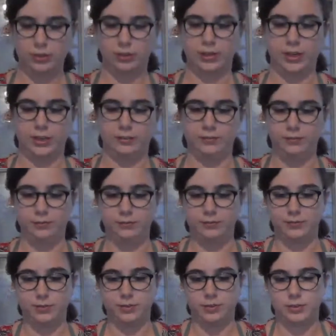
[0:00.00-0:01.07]
Okay,
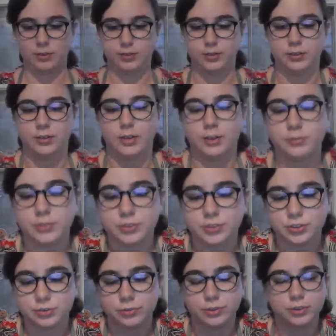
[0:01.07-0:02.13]
now we're
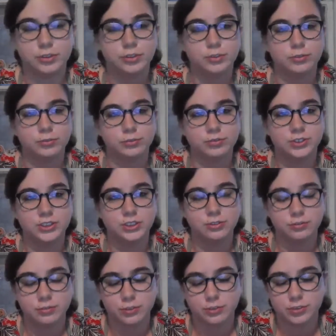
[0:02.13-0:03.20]
just going to
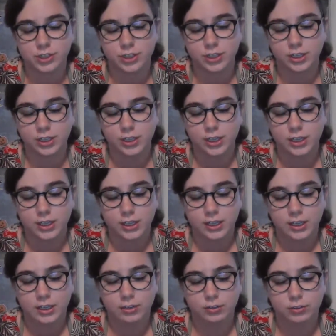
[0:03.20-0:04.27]
single crochet
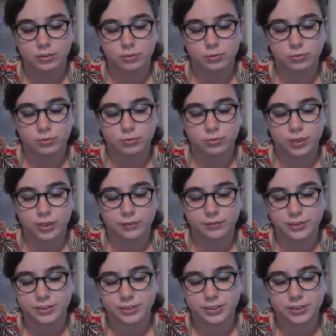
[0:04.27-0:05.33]
into
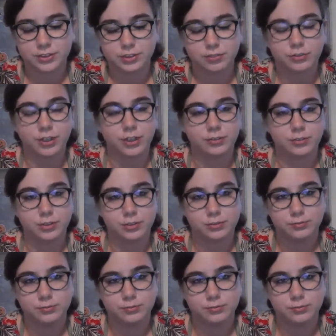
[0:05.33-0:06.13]
every stitch around.